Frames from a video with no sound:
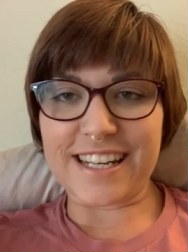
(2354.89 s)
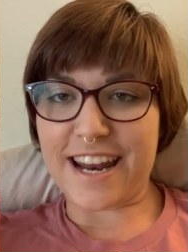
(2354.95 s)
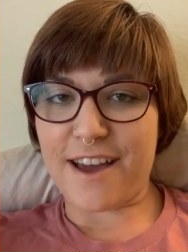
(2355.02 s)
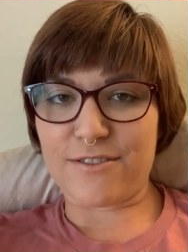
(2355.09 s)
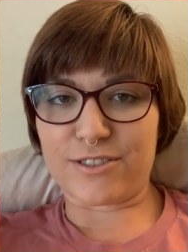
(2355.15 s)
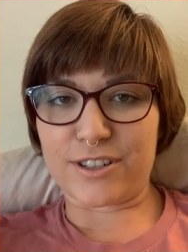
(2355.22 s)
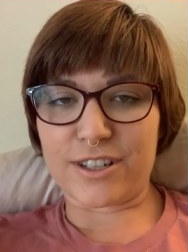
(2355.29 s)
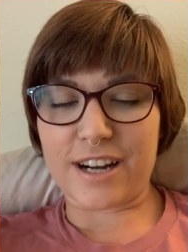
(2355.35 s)

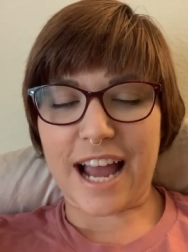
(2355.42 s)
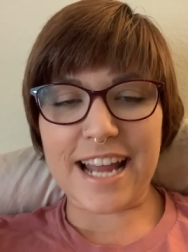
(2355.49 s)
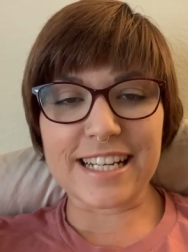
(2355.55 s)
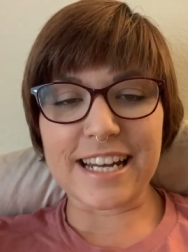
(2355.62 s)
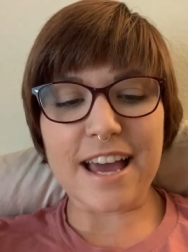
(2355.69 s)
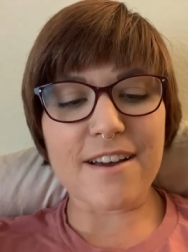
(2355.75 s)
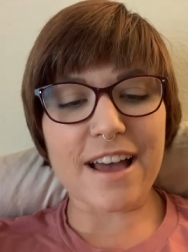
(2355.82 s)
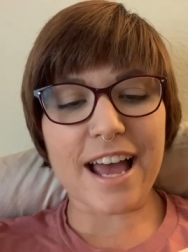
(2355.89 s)
never, I
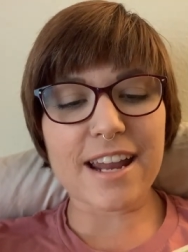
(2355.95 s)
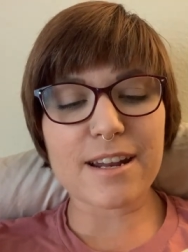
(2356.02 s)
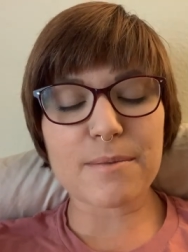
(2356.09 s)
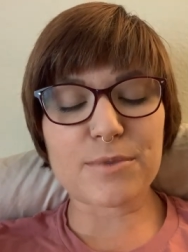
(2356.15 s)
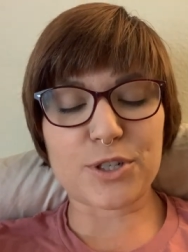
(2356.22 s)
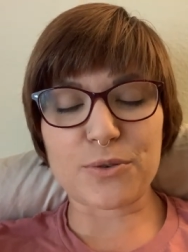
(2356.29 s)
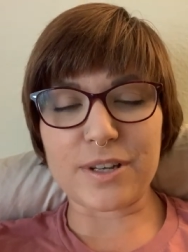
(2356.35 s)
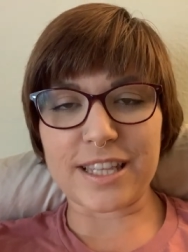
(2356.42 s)
ne end
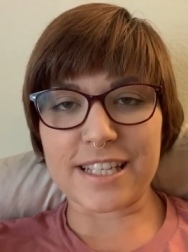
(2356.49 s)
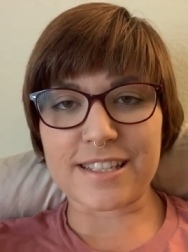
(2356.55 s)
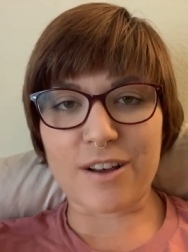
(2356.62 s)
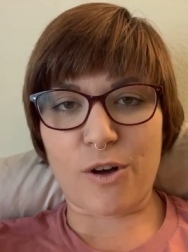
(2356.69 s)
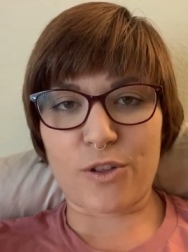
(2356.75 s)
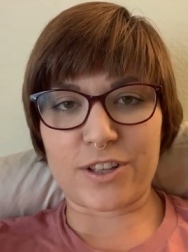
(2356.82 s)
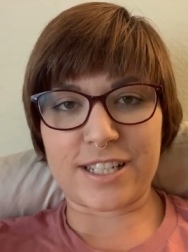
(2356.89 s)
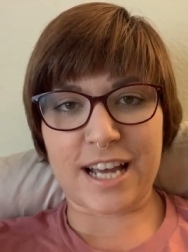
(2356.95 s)
up doing this
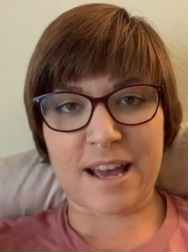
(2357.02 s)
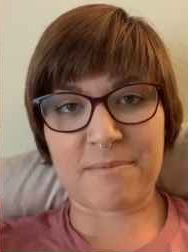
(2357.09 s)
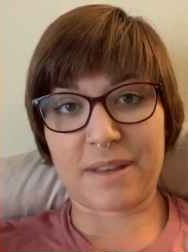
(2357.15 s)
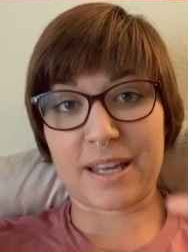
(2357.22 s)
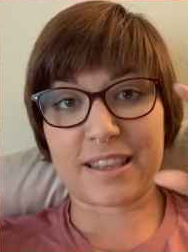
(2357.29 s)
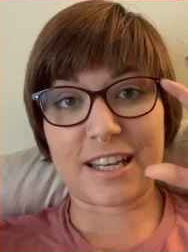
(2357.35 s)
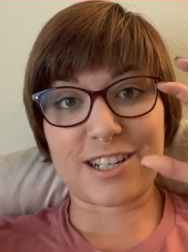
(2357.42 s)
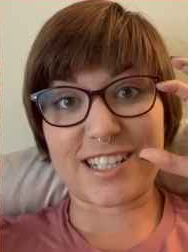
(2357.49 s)
all the time.
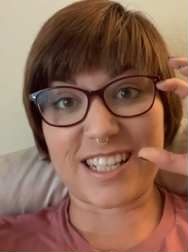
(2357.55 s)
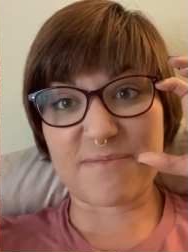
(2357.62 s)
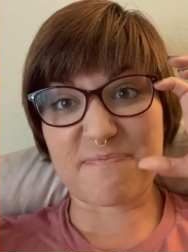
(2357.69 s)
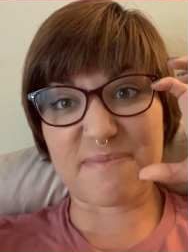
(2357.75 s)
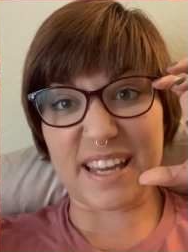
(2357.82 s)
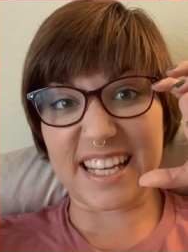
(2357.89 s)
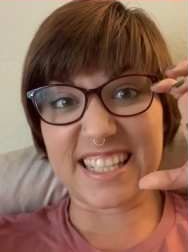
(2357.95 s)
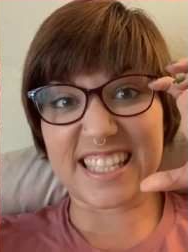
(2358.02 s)
Like there's a
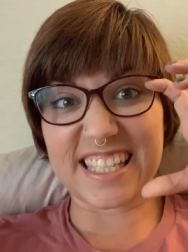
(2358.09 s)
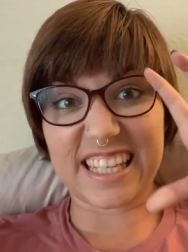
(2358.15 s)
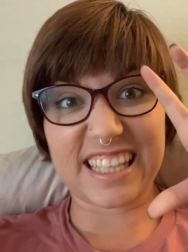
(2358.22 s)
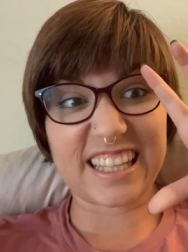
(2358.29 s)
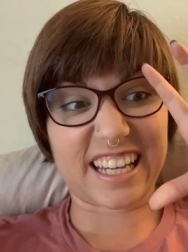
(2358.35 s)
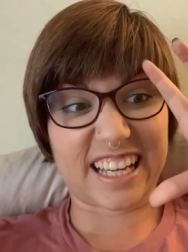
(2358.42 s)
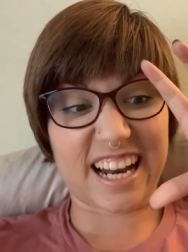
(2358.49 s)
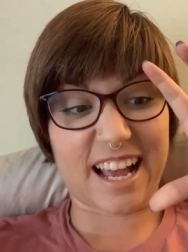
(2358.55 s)
big scene,
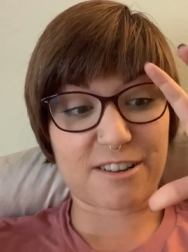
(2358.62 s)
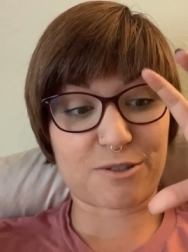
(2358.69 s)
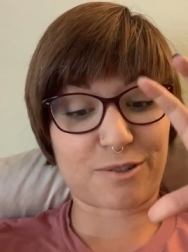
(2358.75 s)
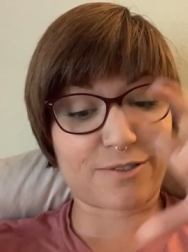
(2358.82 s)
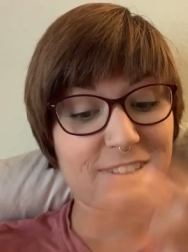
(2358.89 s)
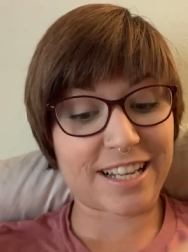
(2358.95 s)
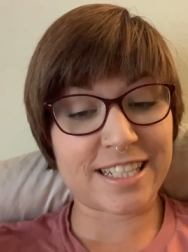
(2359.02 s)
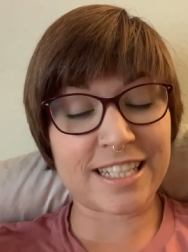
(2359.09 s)
like an actual
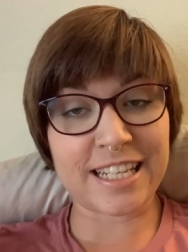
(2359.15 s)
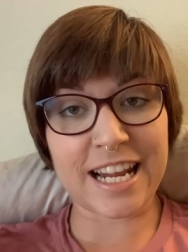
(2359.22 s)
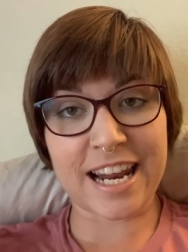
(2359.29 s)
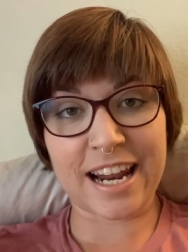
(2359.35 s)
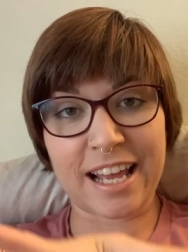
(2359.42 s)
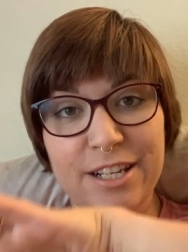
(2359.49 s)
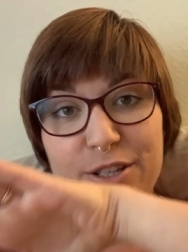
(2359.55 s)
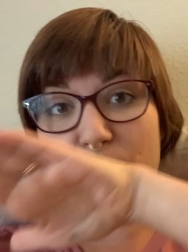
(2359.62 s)
fight scene,
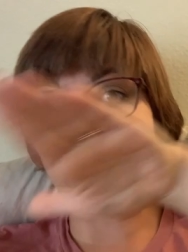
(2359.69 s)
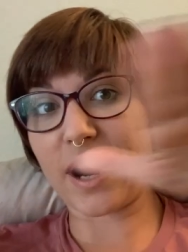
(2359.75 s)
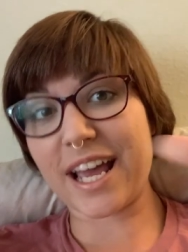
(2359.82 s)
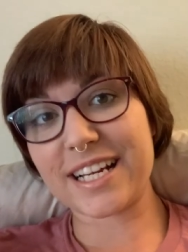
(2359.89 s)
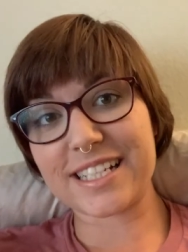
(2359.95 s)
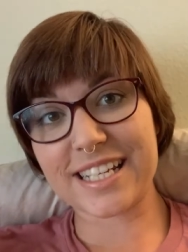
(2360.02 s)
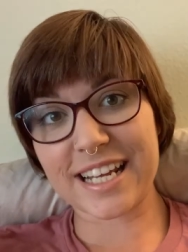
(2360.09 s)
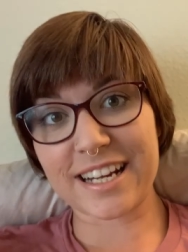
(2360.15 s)
and I don't
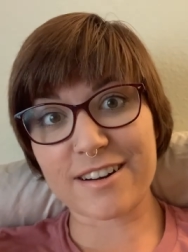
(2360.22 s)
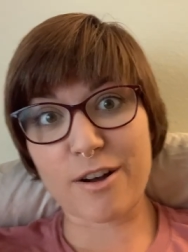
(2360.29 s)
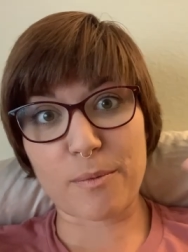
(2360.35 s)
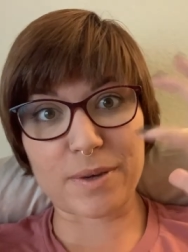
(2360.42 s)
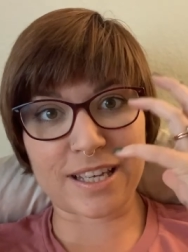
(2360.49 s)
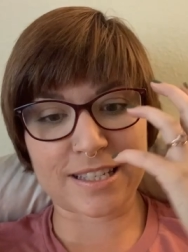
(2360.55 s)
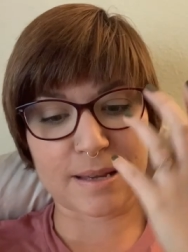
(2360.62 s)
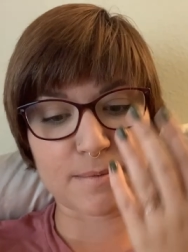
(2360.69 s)
annotate at all
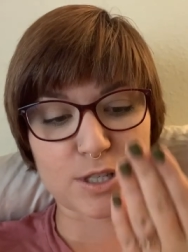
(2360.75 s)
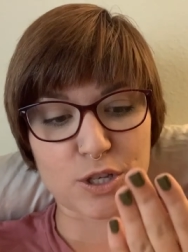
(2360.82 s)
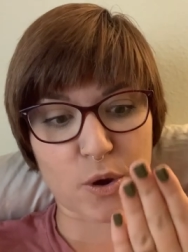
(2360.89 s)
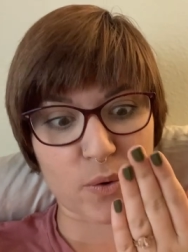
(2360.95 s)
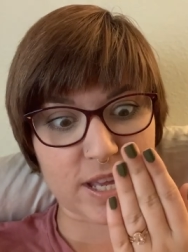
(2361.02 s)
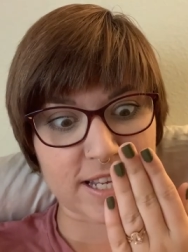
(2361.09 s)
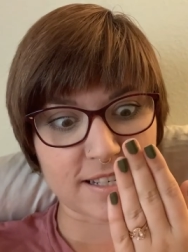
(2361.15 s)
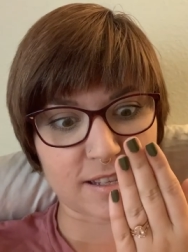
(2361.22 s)
because I'm so
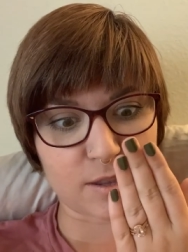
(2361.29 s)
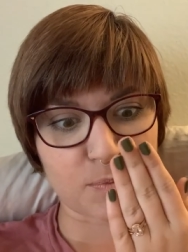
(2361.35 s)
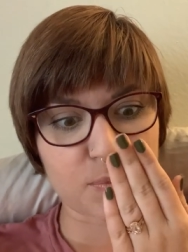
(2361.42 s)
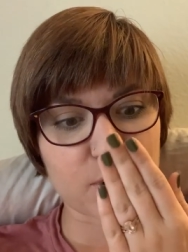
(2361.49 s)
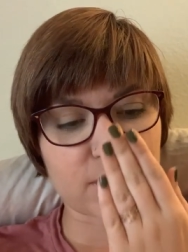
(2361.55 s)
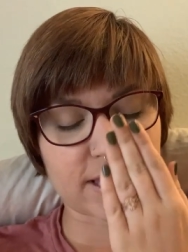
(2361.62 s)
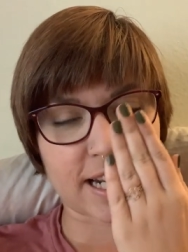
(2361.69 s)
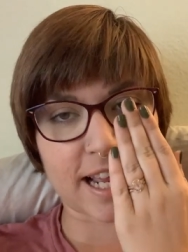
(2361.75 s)
into the
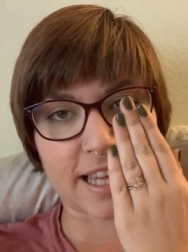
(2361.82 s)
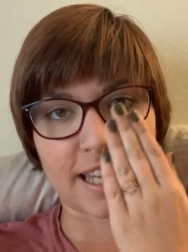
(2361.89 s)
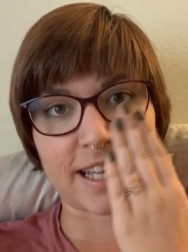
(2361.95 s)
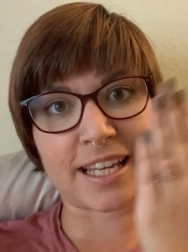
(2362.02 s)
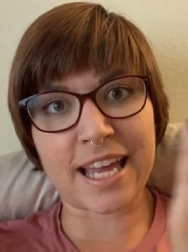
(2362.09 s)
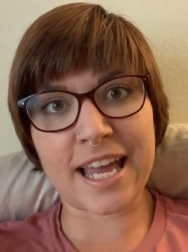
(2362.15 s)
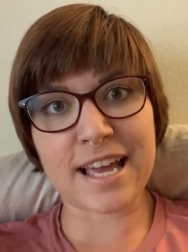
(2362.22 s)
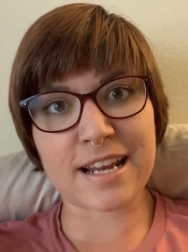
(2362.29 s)
book that I
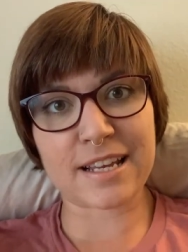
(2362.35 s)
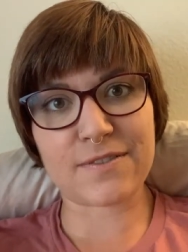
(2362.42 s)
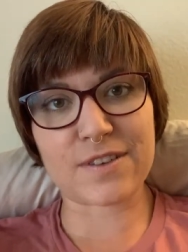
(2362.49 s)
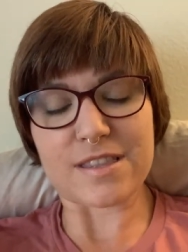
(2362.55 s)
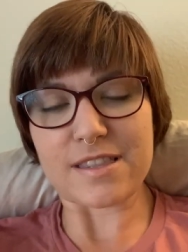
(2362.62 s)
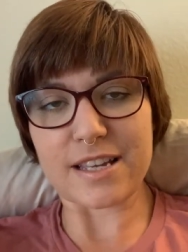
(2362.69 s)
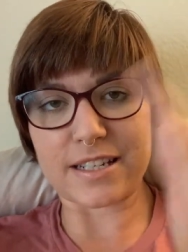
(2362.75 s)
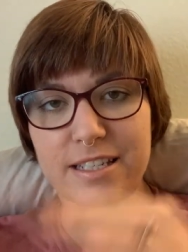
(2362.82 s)
like can't
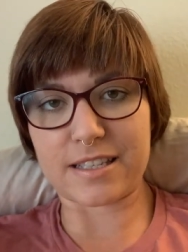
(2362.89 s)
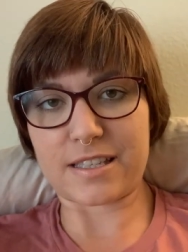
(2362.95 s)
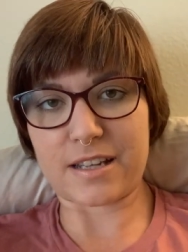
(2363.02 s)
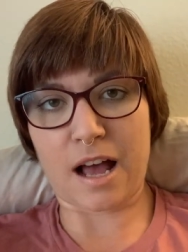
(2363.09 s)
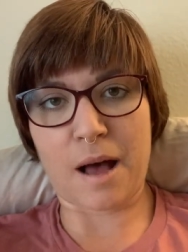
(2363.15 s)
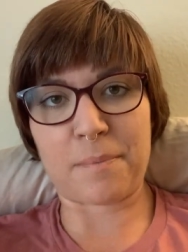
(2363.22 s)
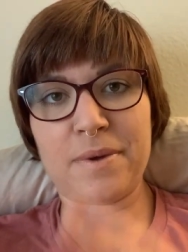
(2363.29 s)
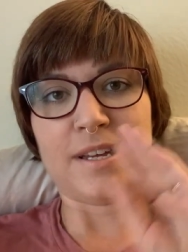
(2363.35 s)
even think to
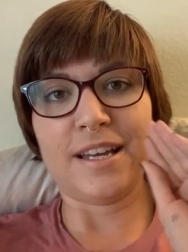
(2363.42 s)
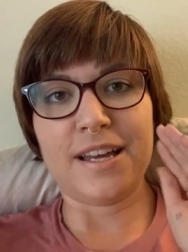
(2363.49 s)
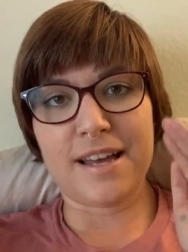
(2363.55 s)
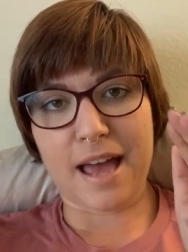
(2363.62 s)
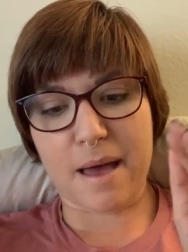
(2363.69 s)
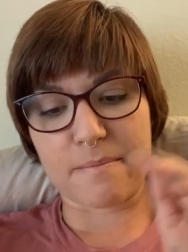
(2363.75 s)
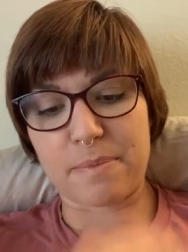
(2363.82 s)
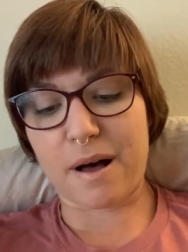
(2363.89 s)
stop
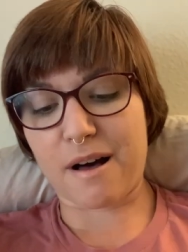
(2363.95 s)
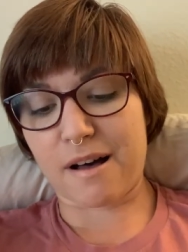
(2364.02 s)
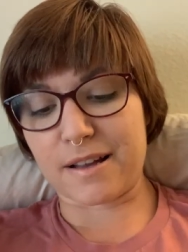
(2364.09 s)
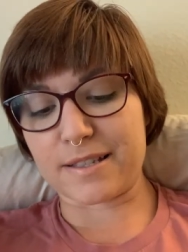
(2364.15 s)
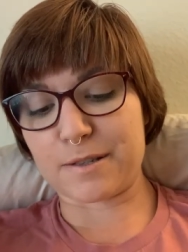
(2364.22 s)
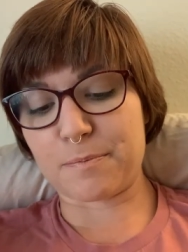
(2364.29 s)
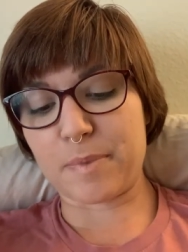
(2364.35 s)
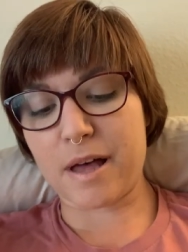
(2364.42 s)
and
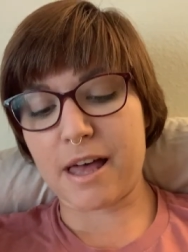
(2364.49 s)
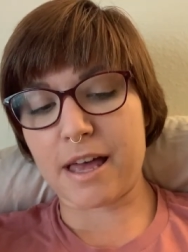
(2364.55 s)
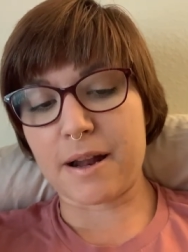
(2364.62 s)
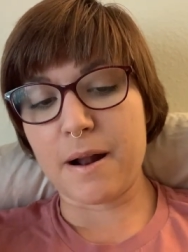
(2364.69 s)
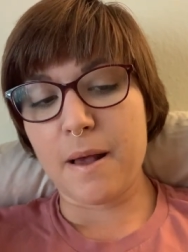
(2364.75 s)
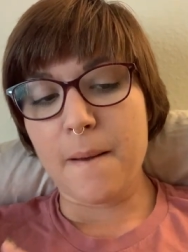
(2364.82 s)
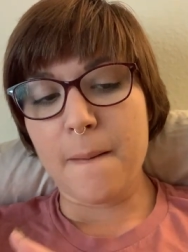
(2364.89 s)
pause. But